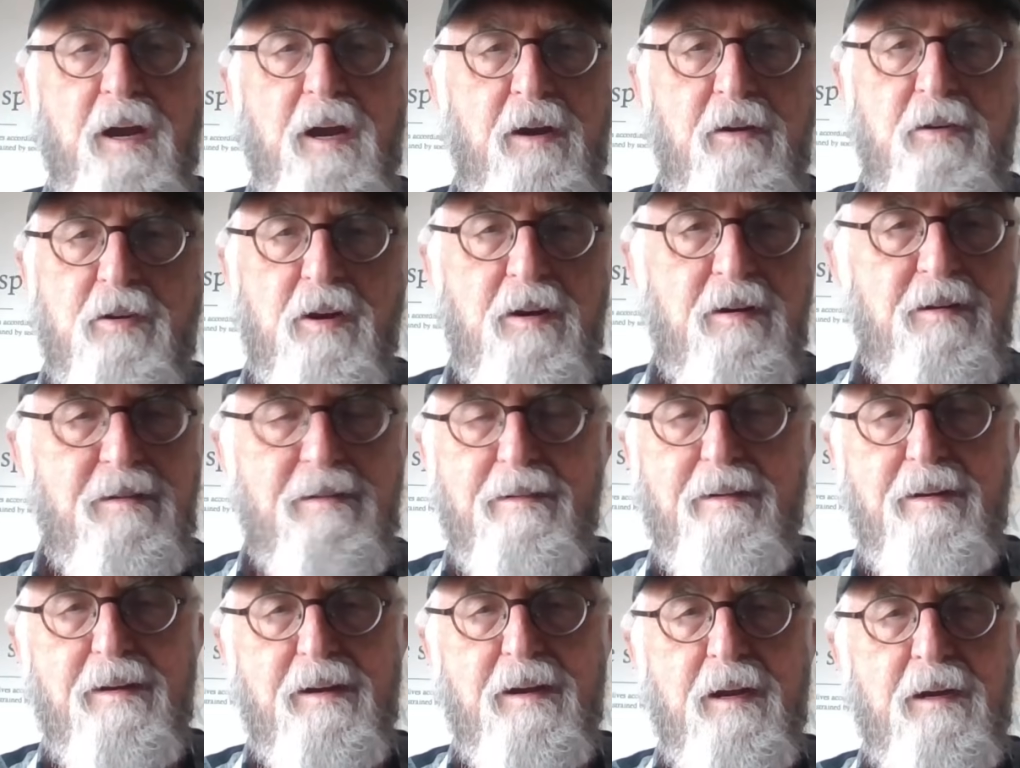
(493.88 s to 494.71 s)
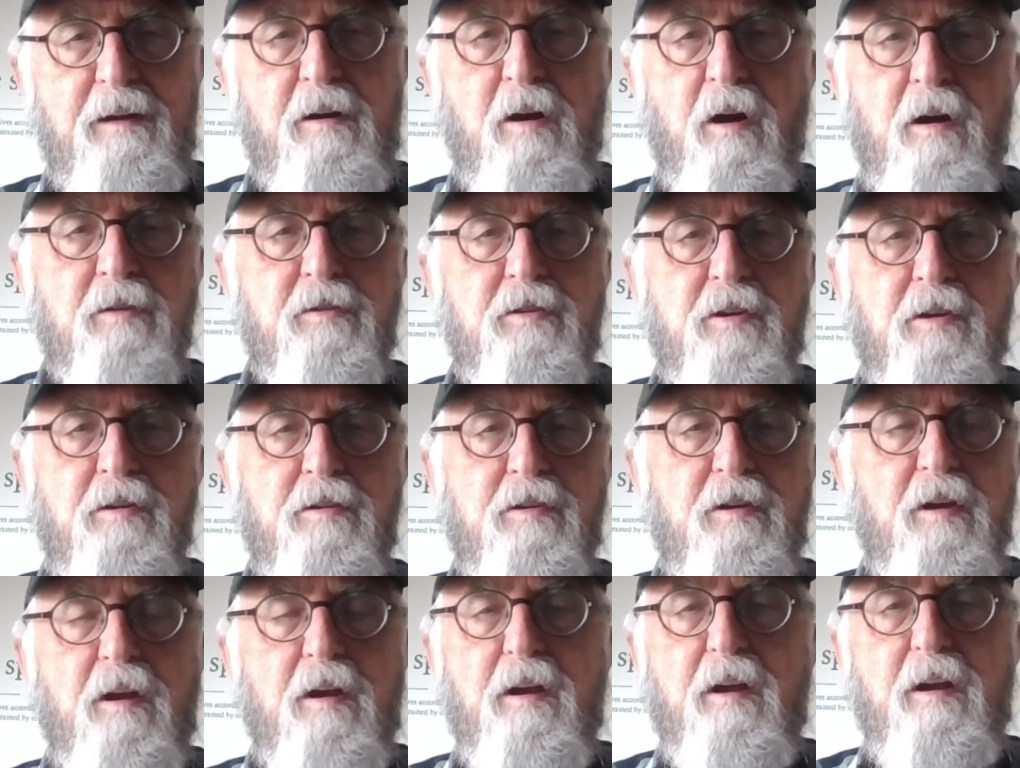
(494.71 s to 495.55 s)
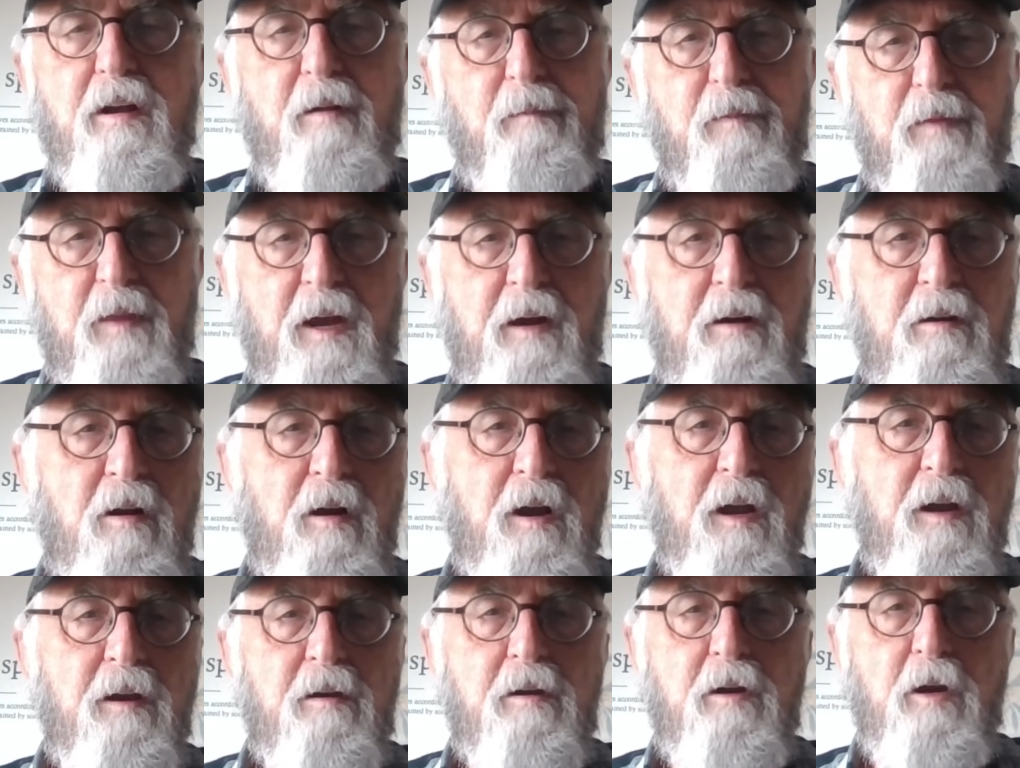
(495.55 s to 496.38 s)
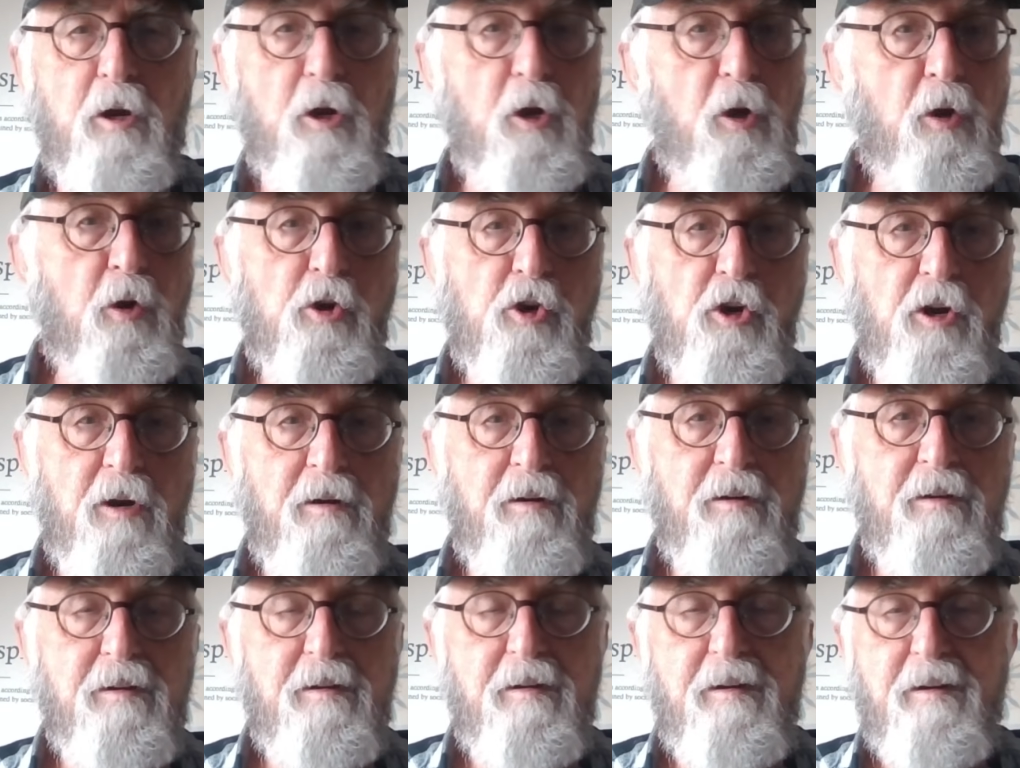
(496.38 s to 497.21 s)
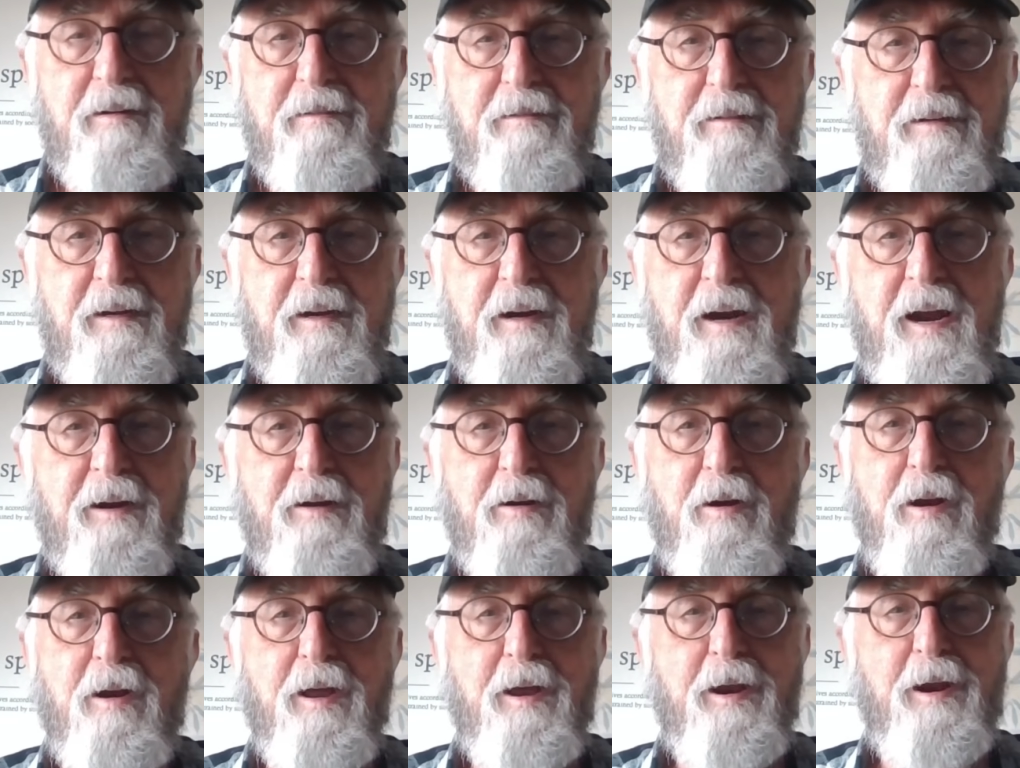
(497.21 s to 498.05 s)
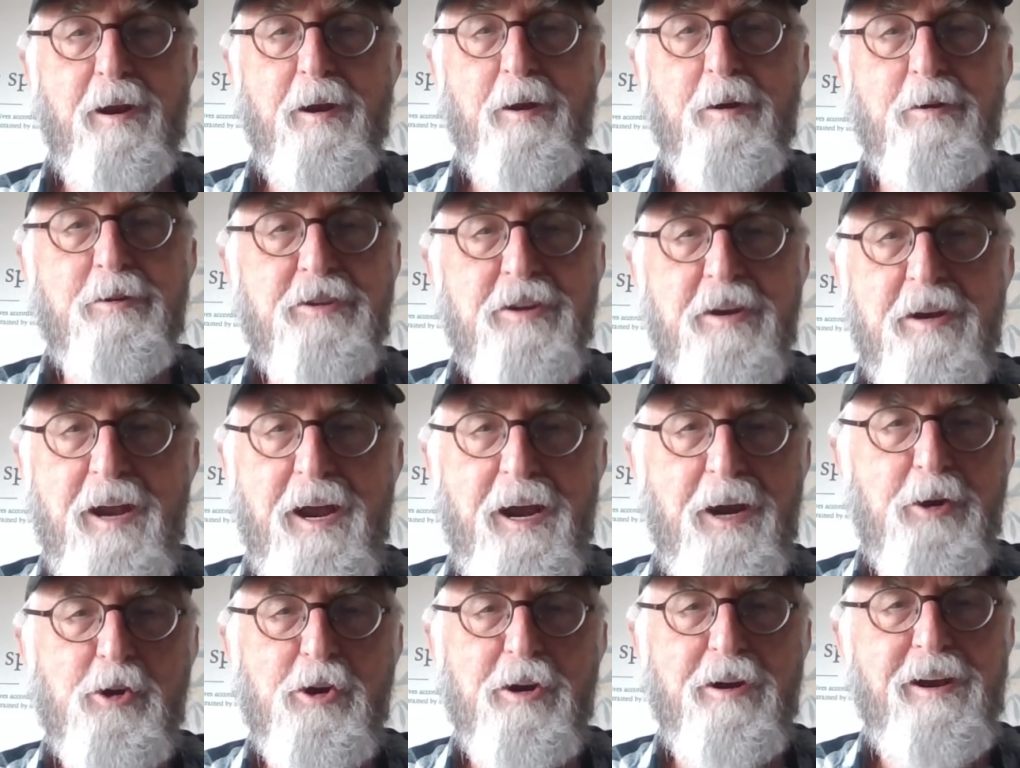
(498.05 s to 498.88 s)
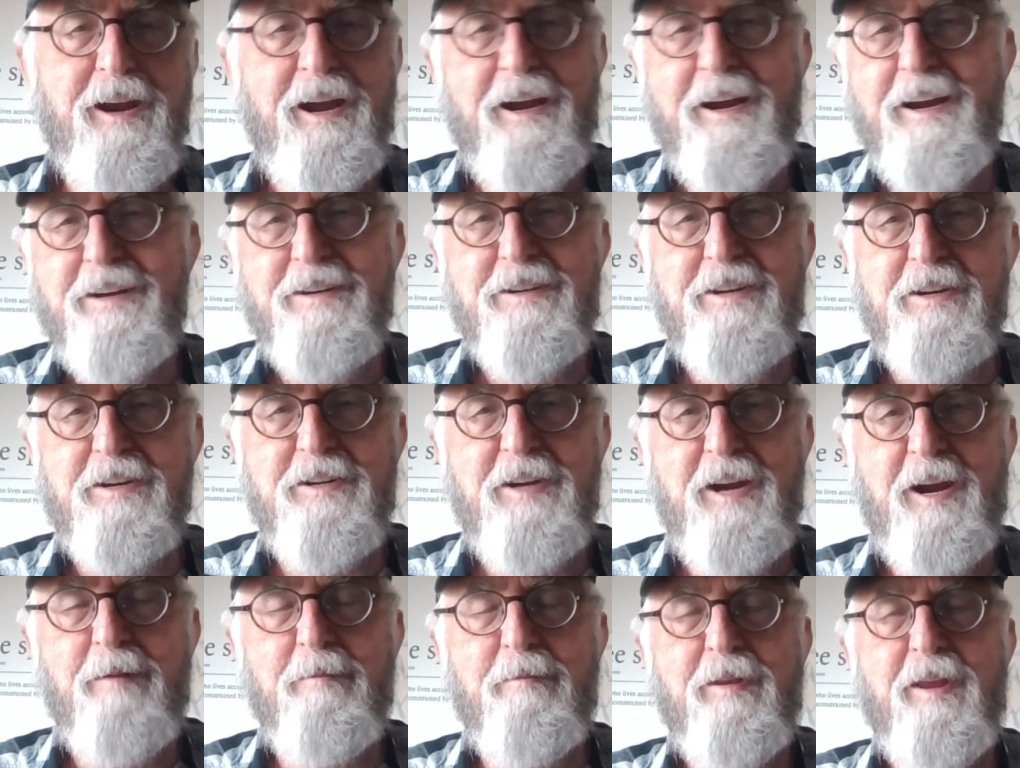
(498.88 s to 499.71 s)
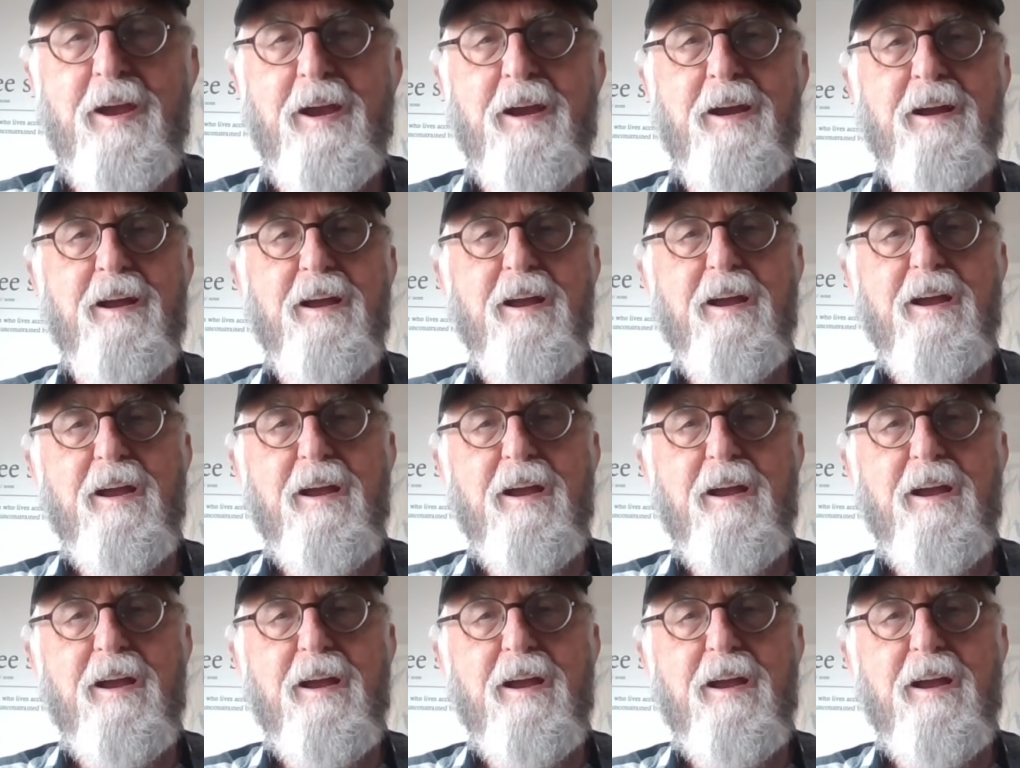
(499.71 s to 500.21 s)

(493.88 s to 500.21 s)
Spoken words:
it causes, they call it delusions, and I call it hallucination. I guess the same thing.